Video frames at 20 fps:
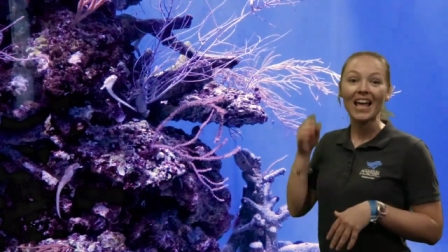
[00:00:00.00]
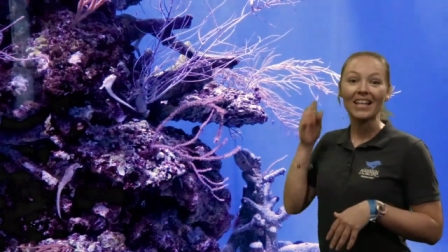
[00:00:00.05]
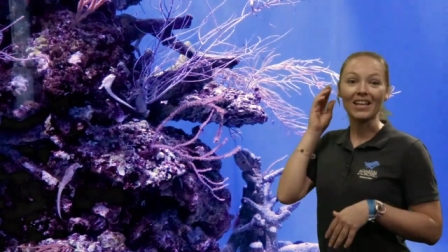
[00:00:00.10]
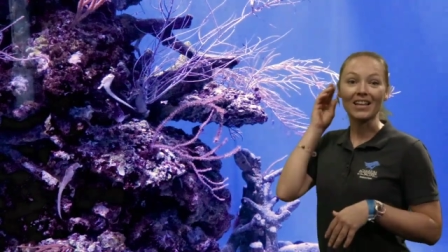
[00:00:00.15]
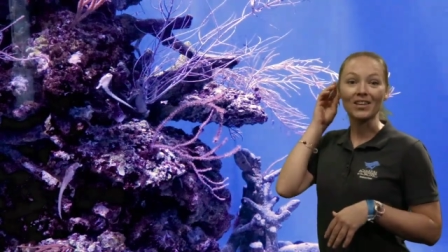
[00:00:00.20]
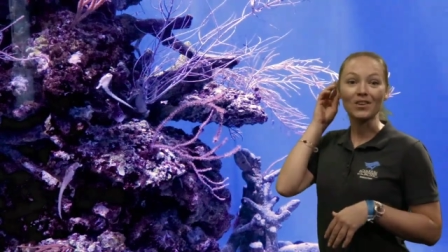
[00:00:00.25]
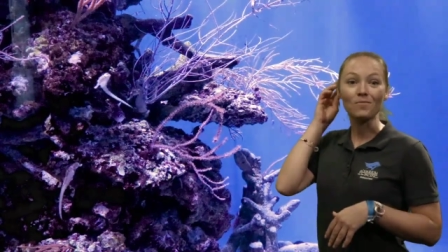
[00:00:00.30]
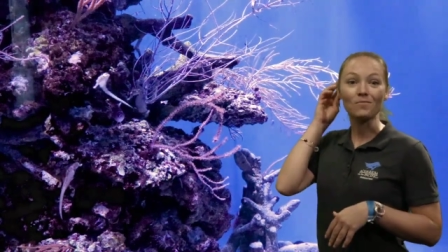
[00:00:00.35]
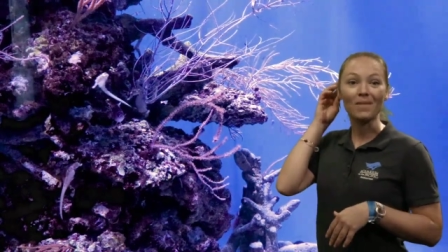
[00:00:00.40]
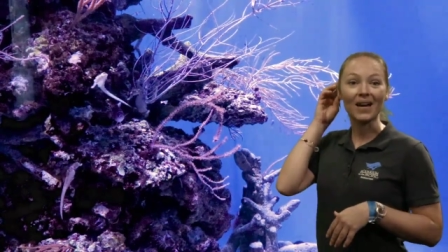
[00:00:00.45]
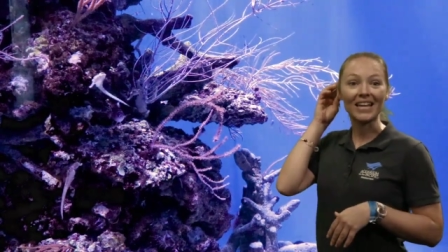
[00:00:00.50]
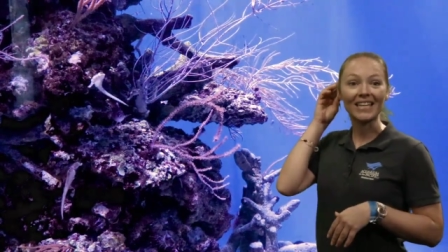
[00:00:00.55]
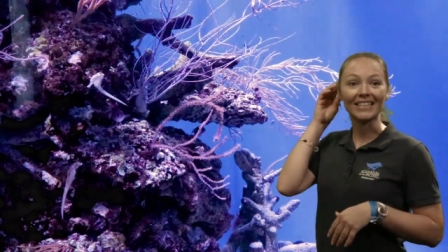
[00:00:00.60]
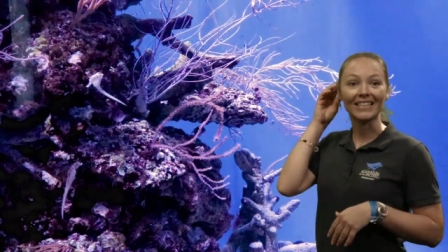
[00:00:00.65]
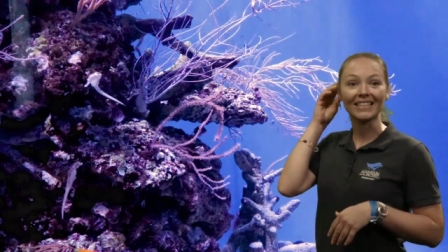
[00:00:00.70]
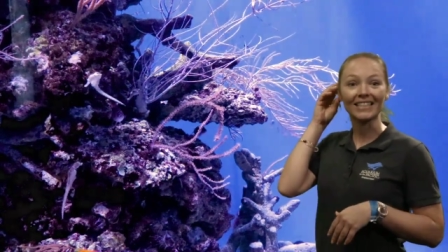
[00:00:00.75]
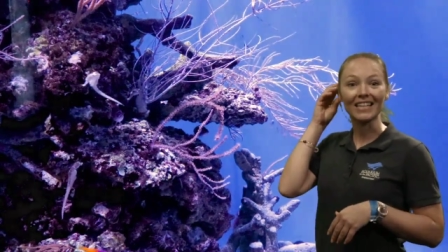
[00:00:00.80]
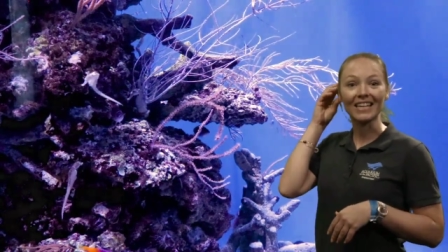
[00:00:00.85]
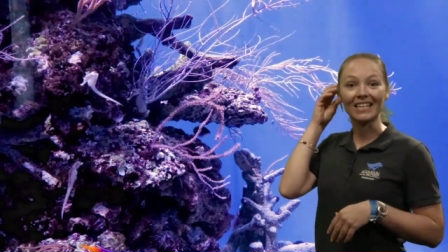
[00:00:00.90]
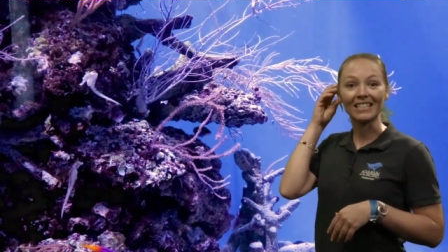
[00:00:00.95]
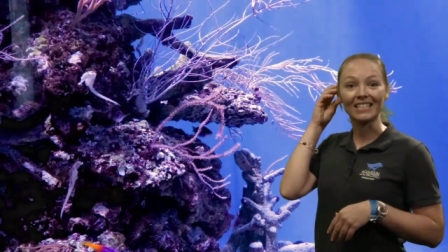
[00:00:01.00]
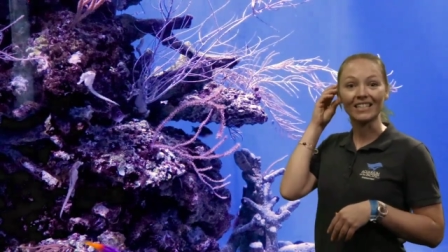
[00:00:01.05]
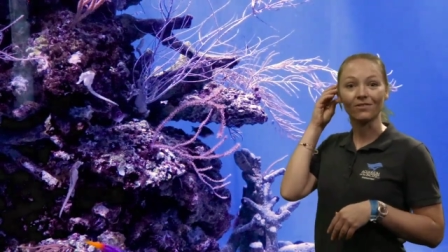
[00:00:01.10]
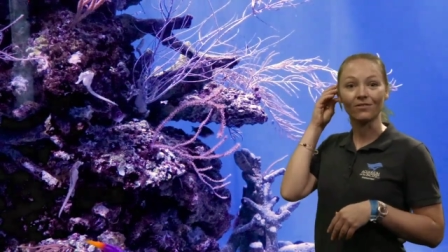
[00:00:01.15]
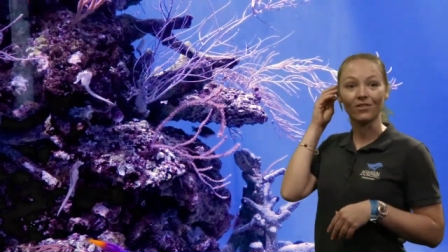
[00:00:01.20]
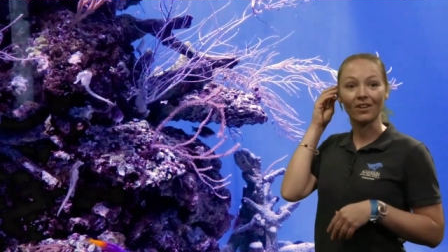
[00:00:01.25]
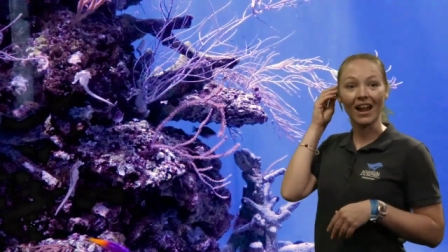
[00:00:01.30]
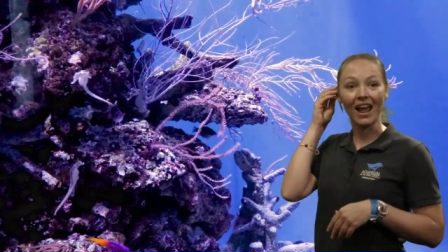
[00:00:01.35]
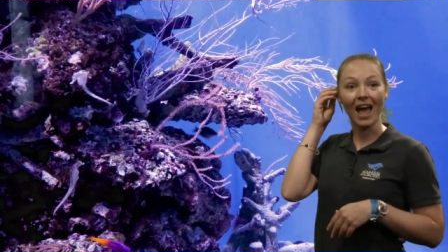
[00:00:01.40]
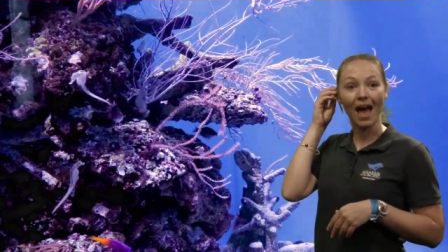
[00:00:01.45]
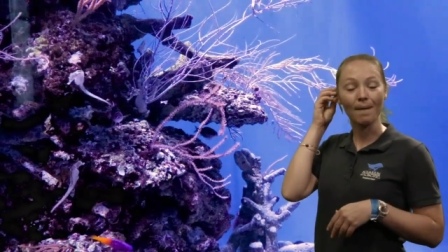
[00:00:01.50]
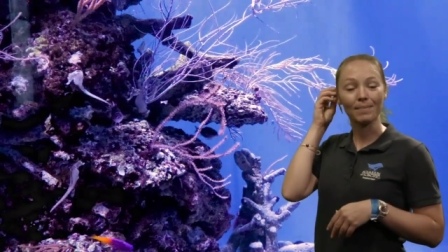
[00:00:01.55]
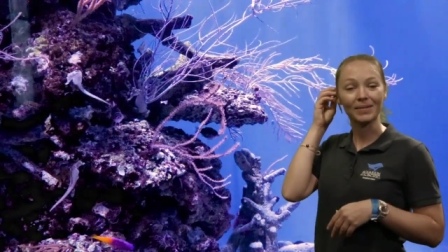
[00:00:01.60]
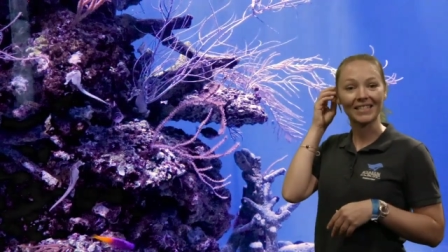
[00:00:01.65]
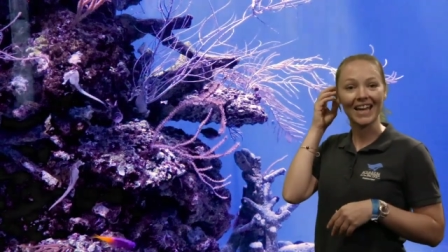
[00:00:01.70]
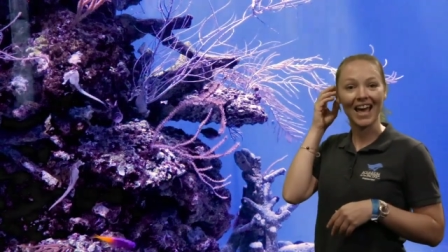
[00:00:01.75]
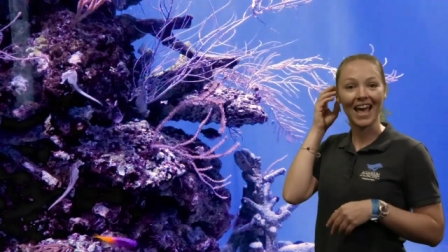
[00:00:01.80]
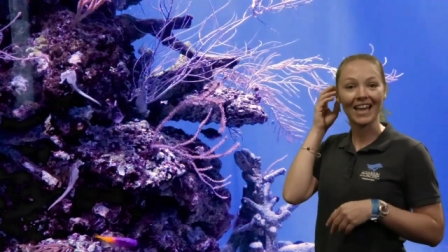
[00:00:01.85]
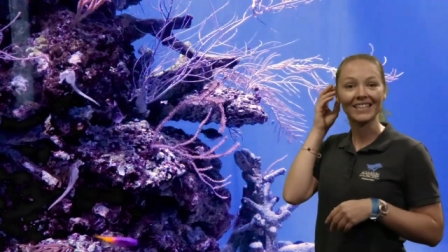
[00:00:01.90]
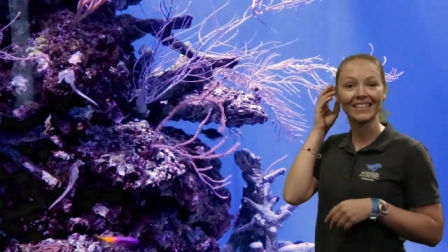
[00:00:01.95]
that you might see in different
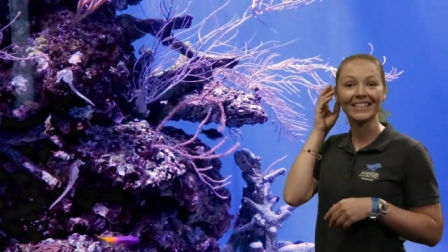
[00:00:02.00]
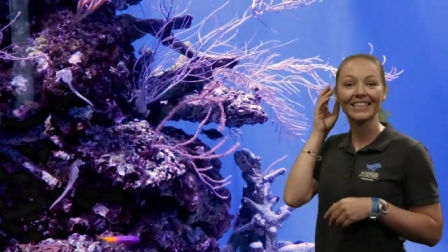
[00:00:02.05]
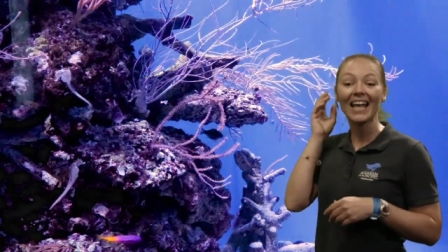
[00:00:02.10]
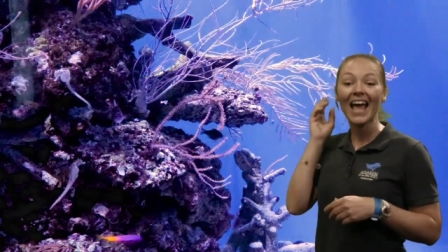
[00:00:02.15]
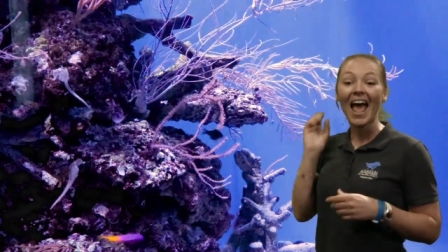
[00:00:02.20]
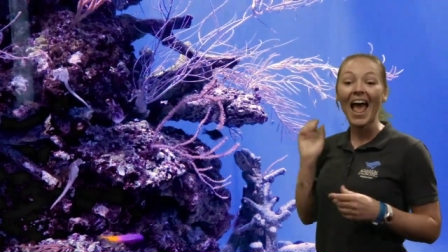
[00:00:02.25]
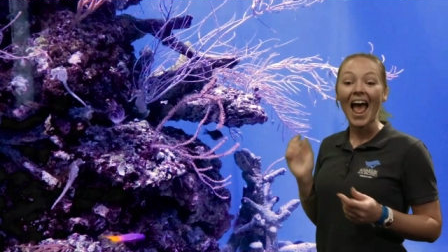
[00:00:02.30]
habitats.